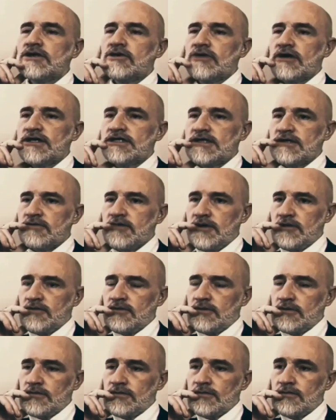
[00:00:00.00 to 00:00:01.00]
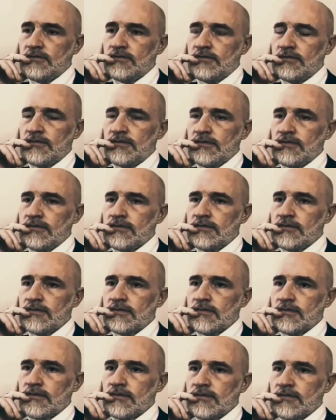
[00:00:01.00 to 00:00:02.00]
crazy people.
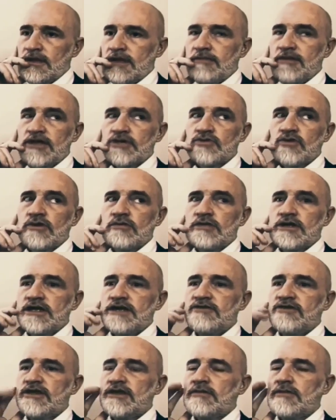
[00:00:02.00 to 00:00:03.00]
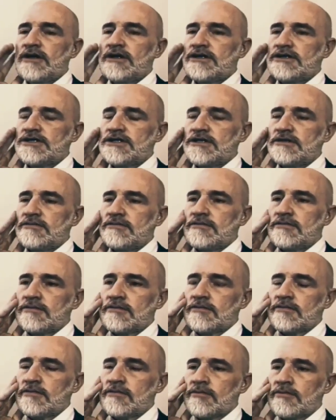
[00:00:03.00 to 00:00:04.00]
They may as well believe in the mothership.
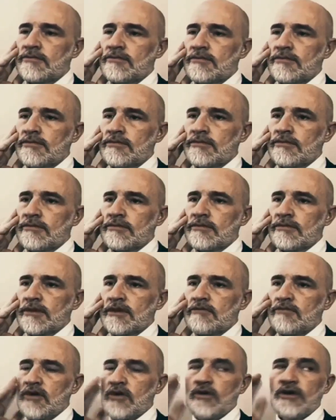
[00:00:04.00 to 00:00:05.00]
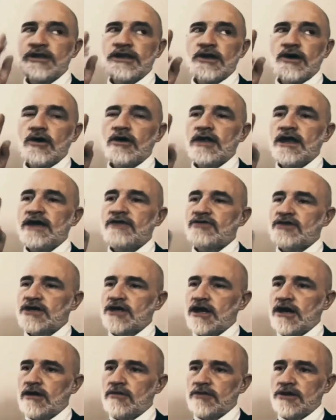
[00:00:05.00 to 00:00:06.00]
But what they all have in
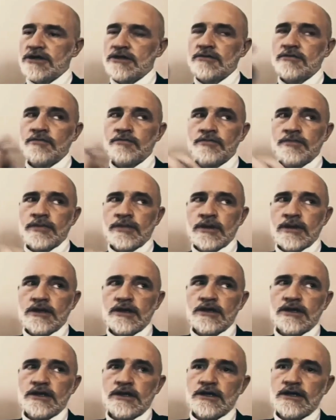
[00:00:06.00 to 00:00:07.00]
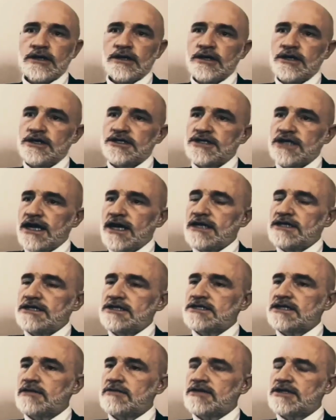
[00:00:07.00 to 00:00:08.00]
common is
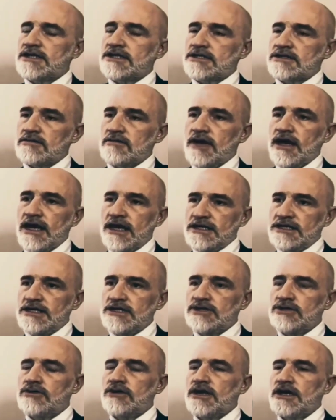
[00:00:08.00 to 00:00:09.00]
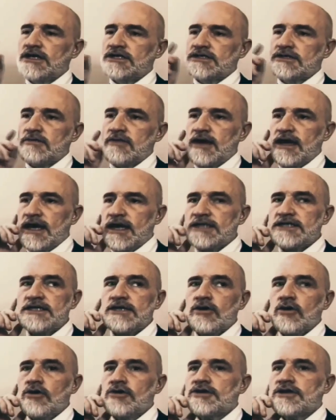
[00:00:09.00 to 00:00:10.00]
anti-Semitism, anti-Judaism,
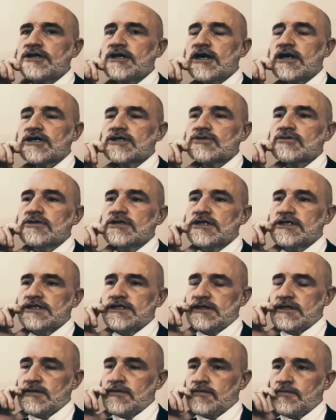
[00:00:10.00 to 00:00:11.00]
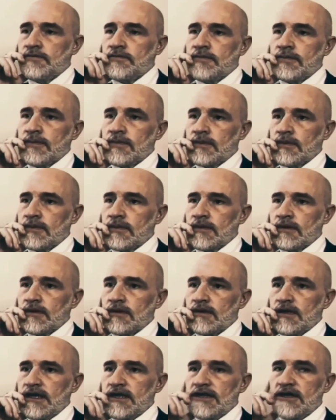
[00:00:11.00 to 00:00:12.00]
anti-Orthodox religion.
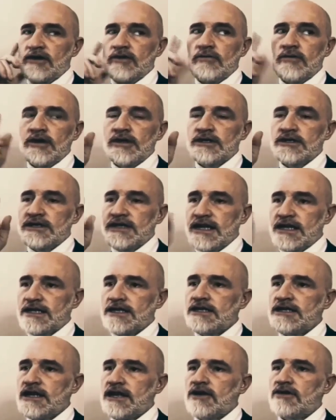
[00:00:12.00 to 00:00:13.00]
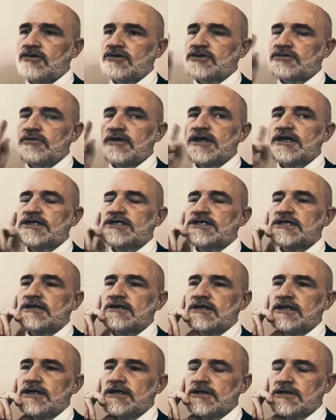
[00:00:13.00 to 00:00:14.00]
And they're among Netanyahu's biggest
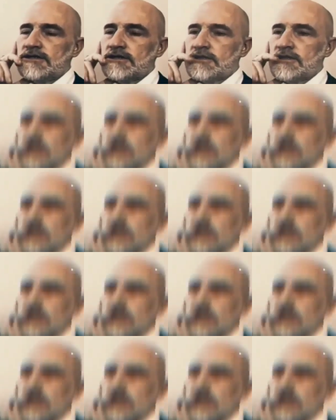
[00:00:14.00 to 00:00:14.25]
cheerleaders.